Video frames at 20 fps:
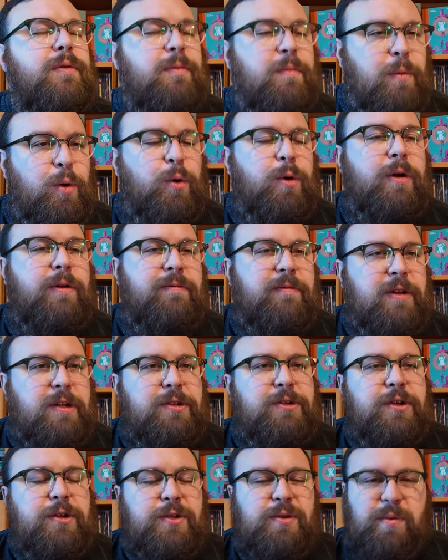more
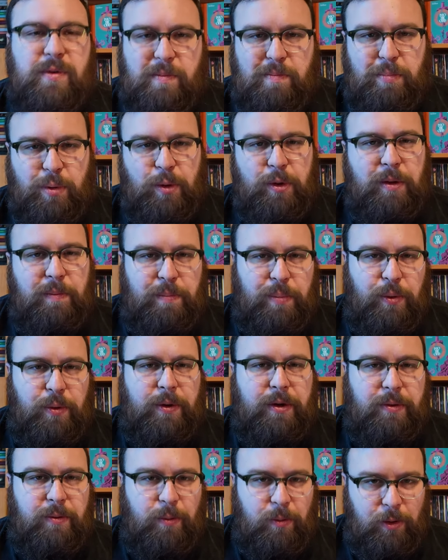adventures with bullet
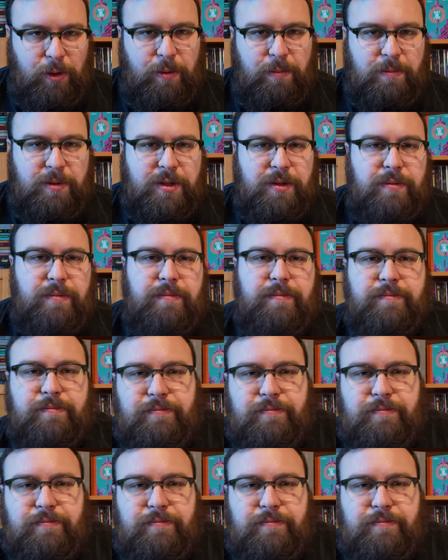point rooms.